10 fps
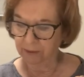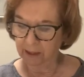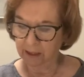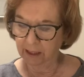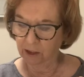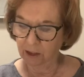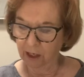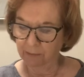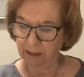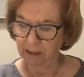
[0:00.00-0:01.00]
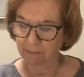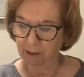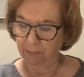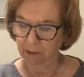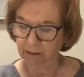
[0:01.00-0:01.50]
And each time I dip, I
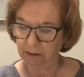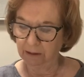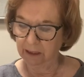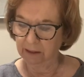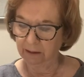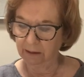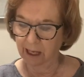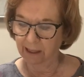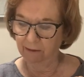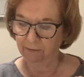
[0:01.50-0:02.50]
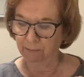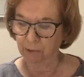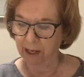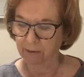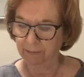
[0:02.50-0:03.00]
put a little dot of
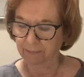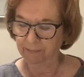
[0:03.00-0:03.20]
brown